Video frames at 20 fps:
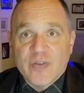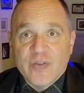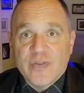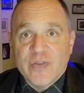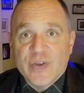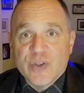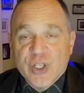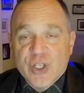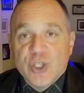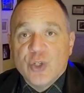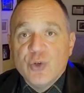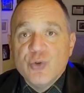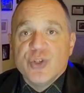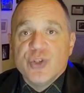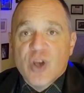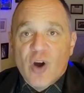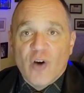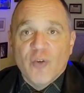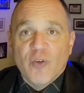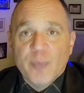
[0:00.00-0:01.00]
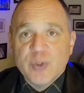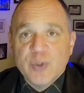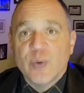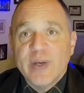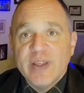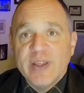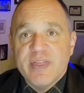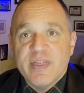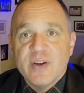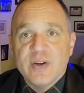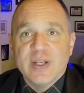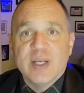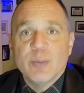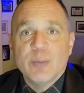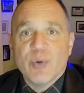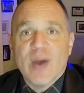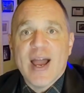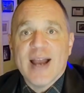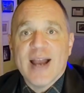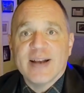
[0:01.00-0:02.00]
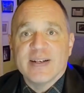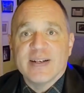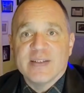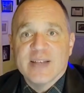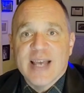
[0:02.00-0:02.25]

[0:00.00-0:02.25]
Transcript: there's a huge gulf between theory and practice.